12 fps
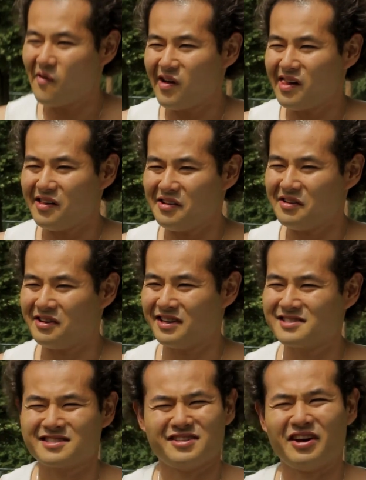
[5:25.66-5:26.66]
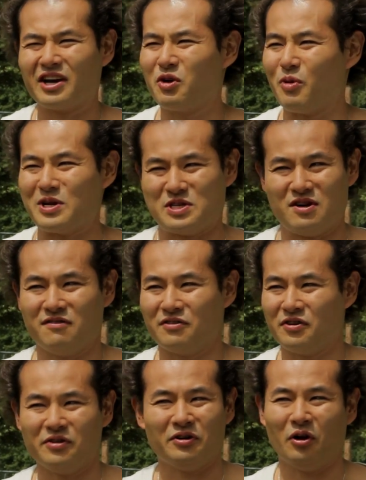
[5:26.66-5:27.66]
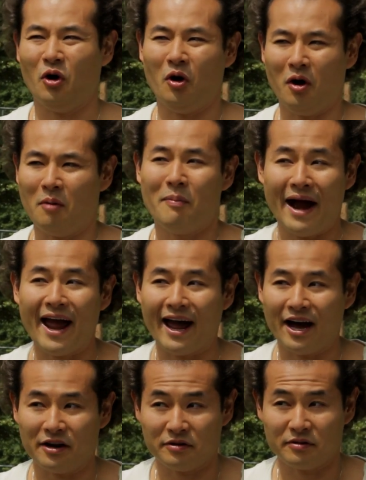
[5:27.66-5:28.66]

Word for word: Well, it's not a question of good or bad,